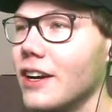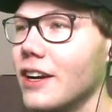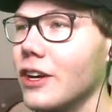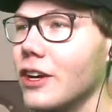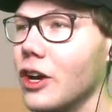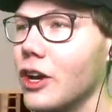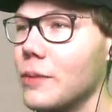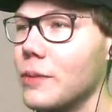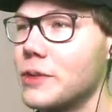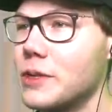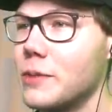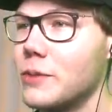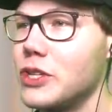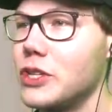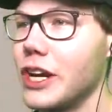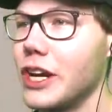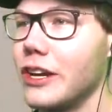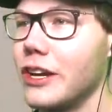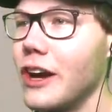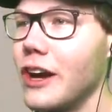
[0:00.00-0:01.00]
Cook up some
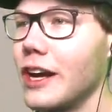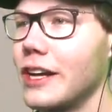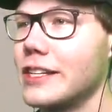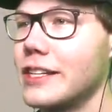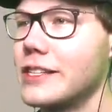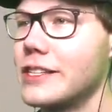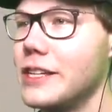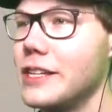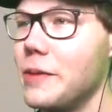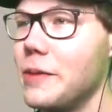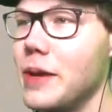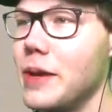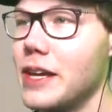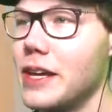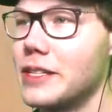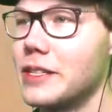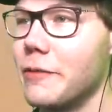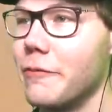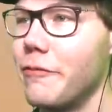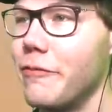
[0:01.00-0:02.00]
chicken nuggets, Sebee,
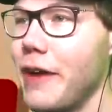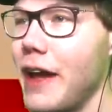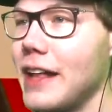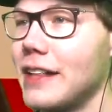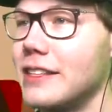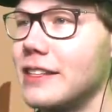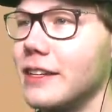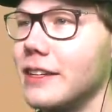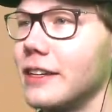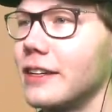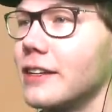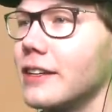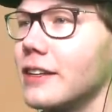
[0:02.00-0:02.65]
and some Fanta.